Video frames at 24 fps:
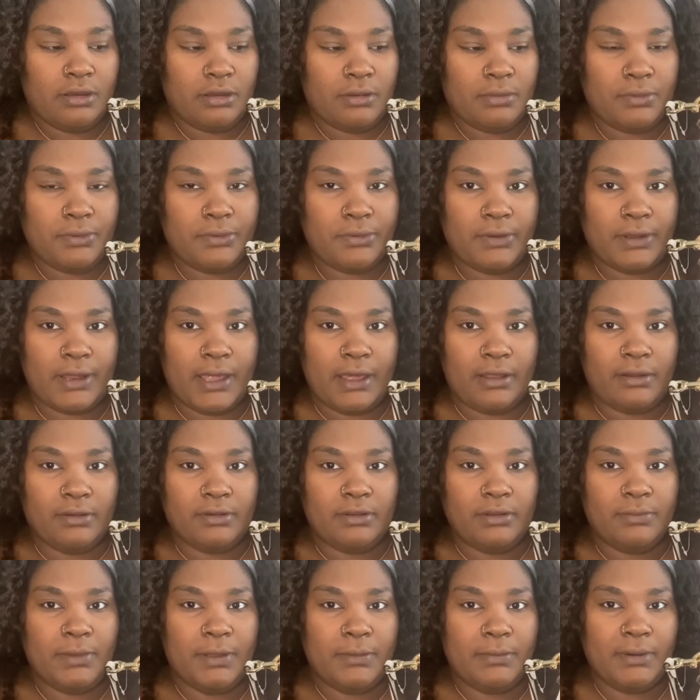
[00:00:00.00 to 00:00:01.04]
pull out a
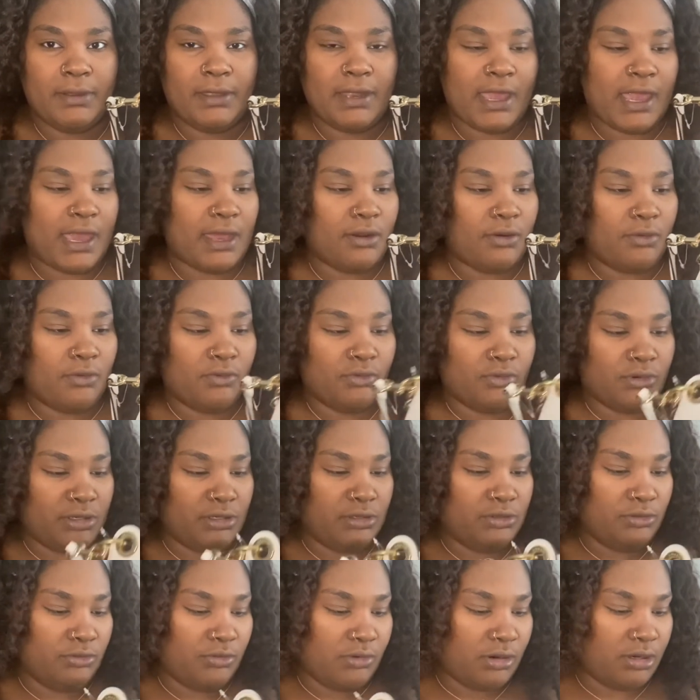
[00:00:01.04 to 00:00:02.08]
little bit, but I don't want to
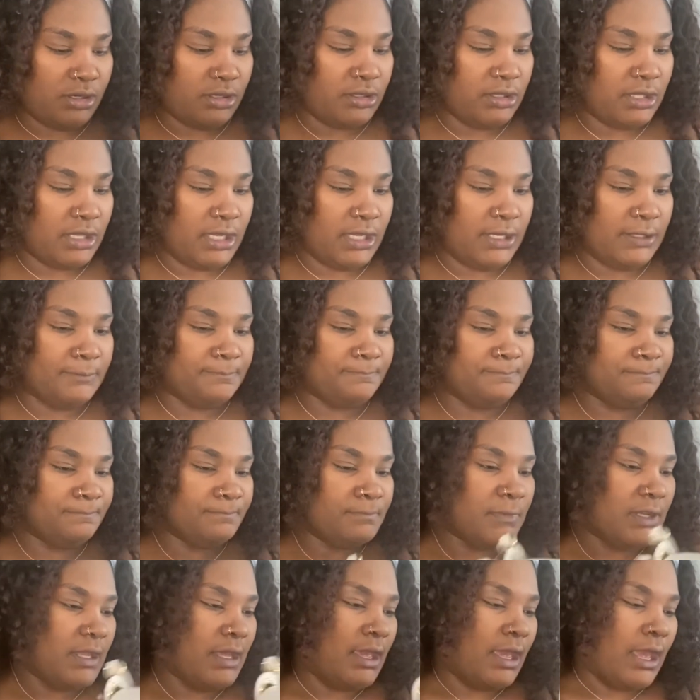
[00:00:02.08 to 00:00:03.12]
do all that.
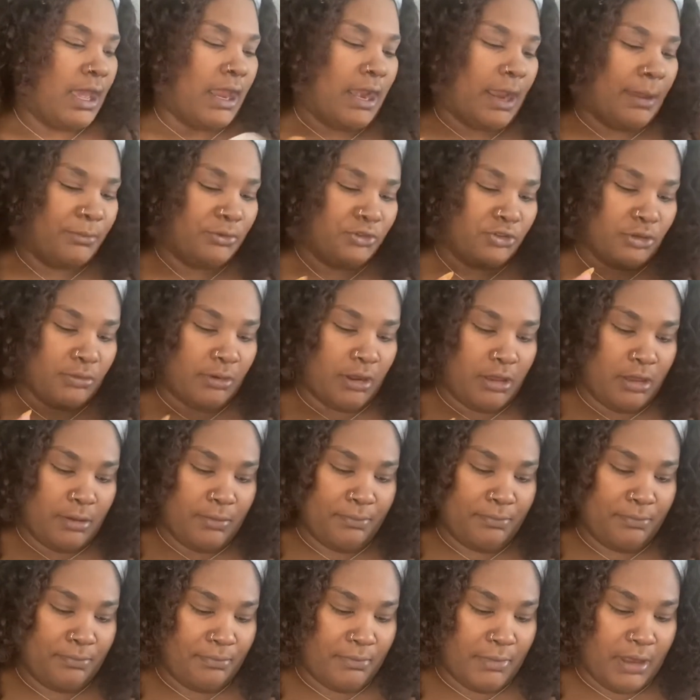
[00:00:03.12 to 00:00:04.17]
And I'm sure
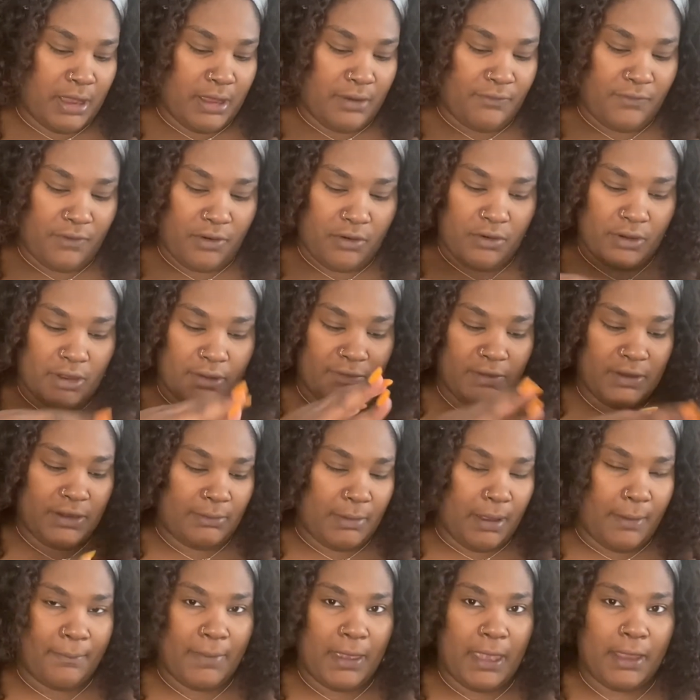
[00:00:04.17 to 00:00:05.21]
my phone can fit in
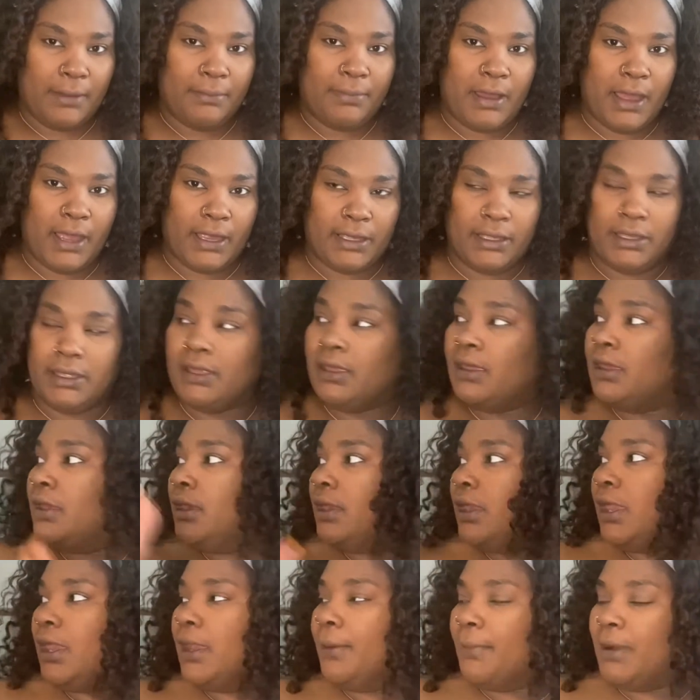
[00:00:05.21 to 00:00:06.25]
my back pocket.
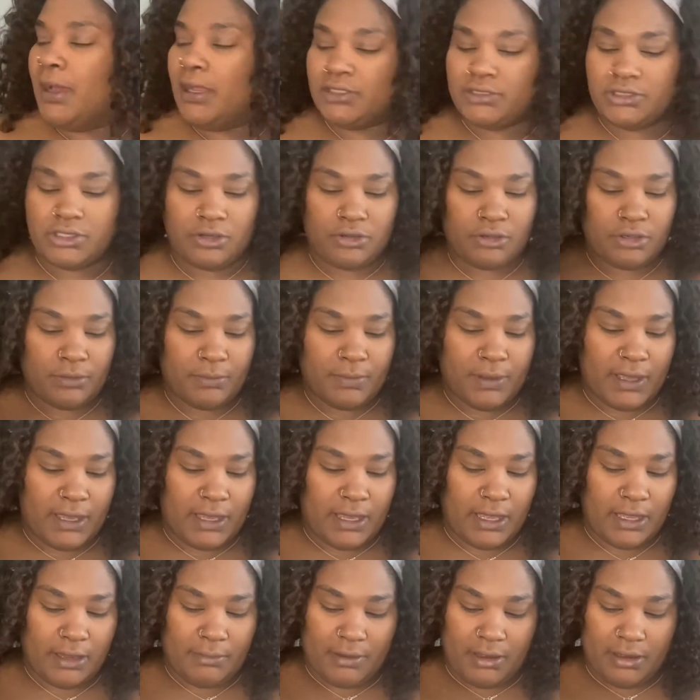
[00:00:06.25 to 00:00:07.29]
In my shoulder
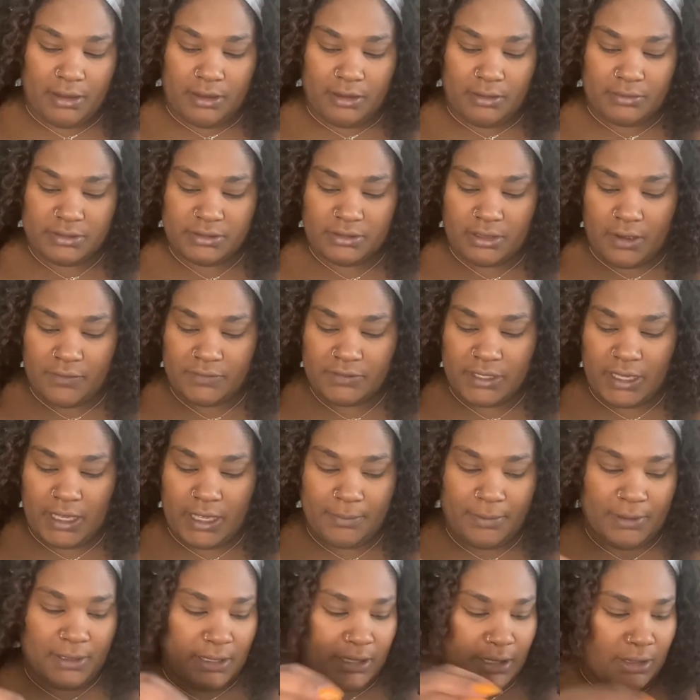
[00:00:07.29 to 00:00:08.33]
bag, my soft
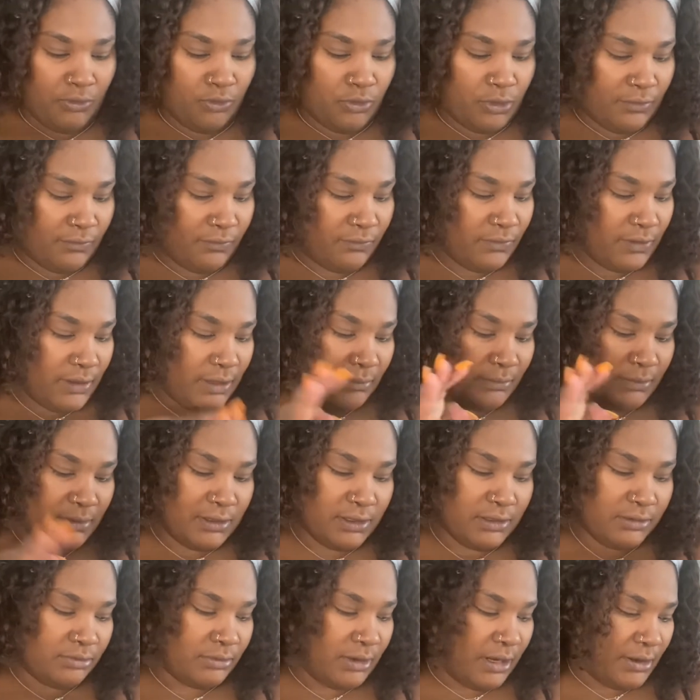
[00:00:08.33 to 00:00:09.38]
tabby, it won't fit, but
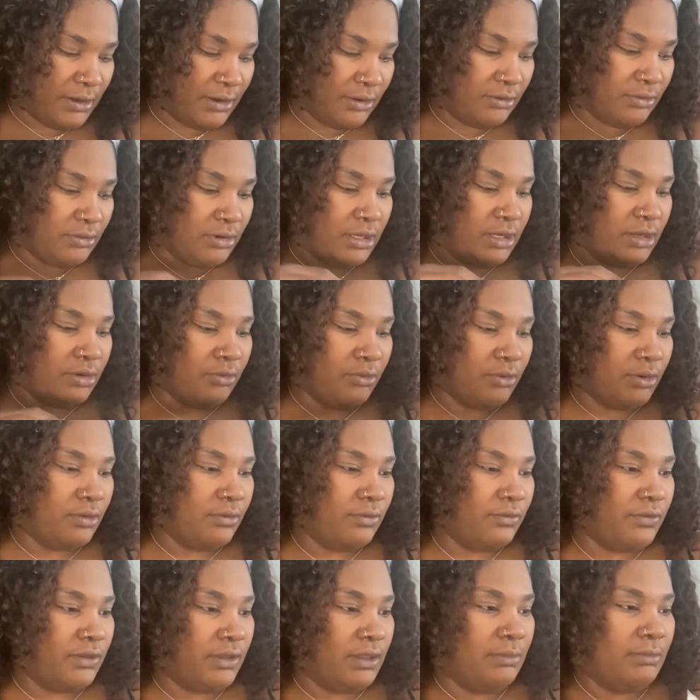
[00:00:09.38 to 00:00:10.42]
this one I know it will
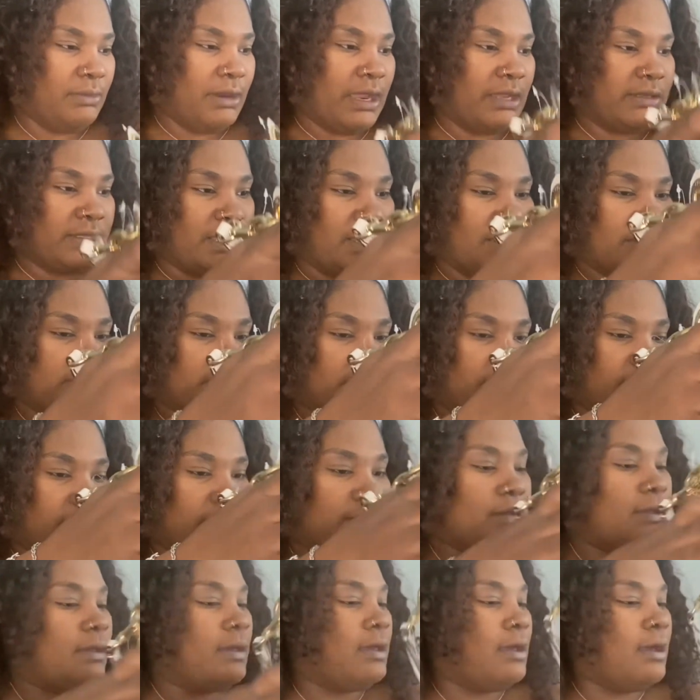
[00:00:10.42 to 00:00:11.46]
fit 9 out of 10.
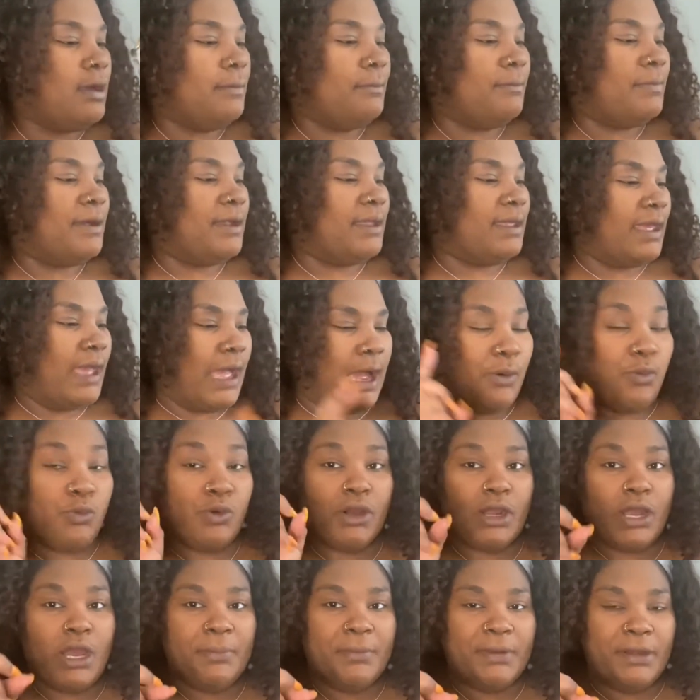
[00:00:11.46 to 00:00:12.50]
But yeah, I will
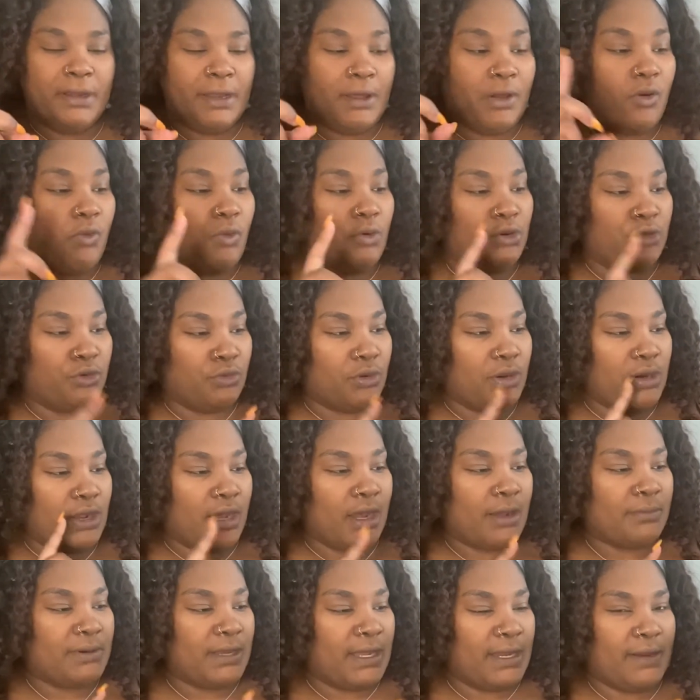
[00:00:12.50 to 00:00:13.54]
come and do an
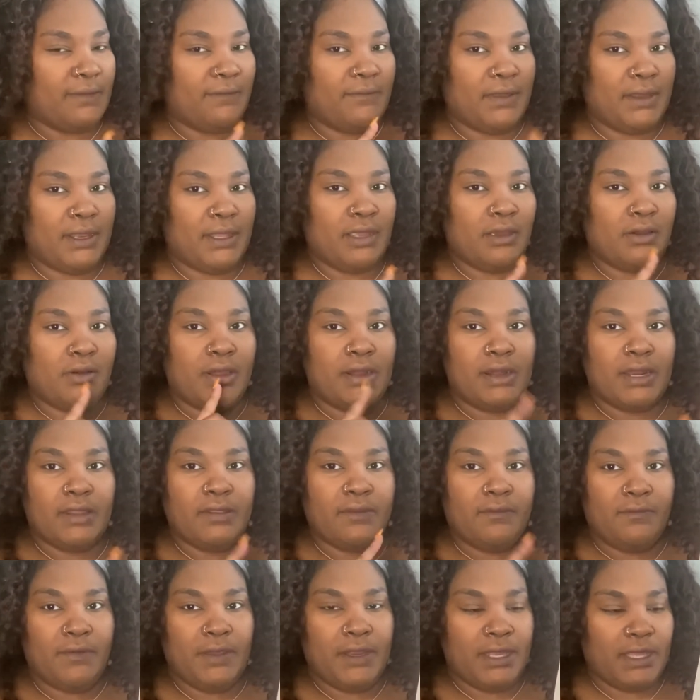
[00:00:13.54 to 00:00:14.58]
updated video, another
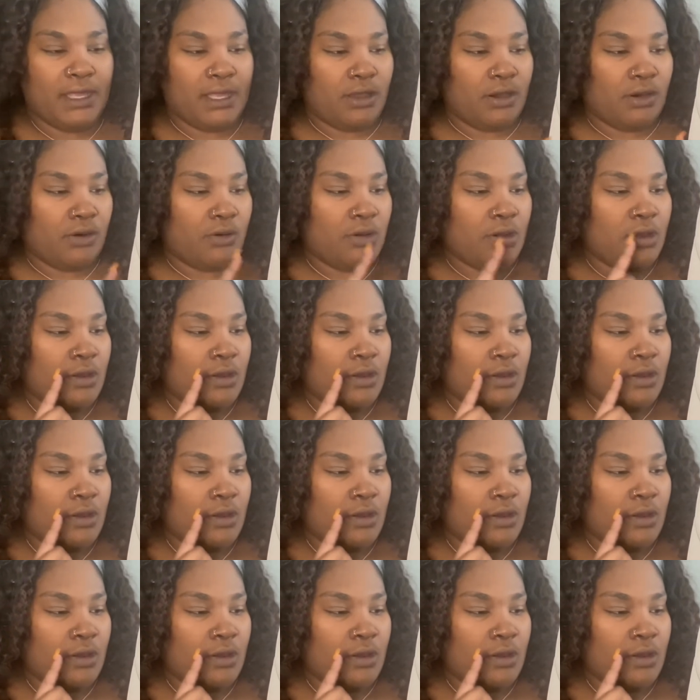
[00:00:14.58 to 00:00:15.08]
video